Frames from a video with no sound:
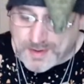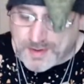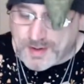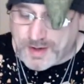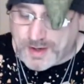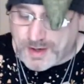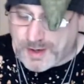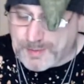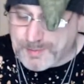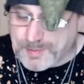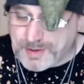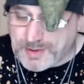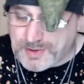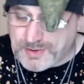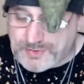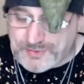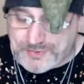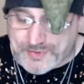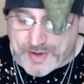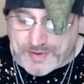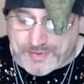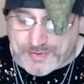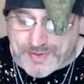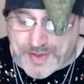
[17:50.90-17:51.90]
It is
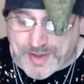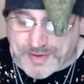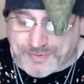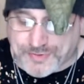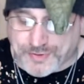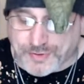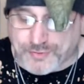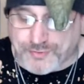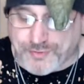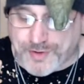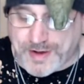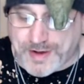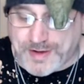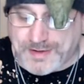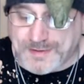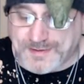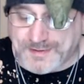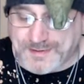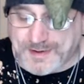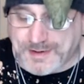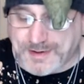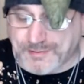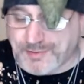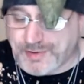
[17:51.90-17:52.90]
said that the great
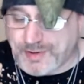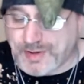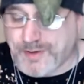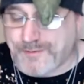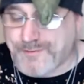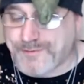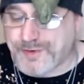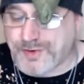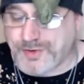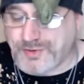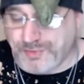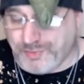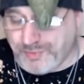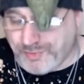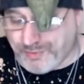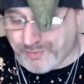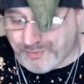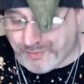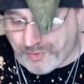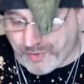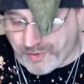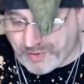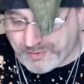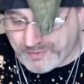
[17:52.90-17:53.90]
secret of the
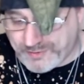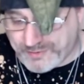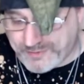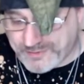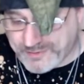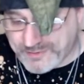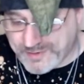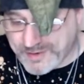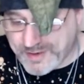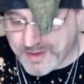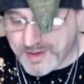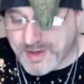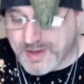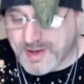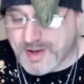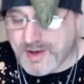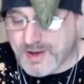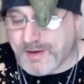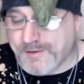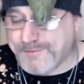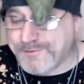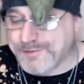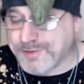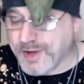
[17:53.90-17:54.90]
universe,
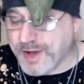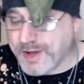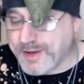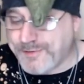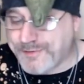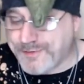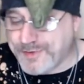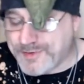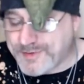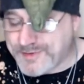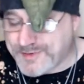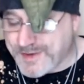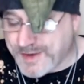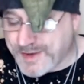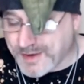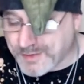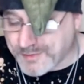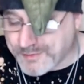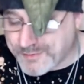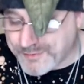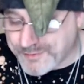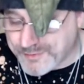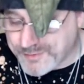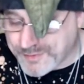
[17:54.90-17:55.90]
of life
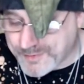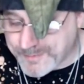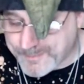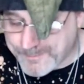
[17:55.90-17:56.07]
itself,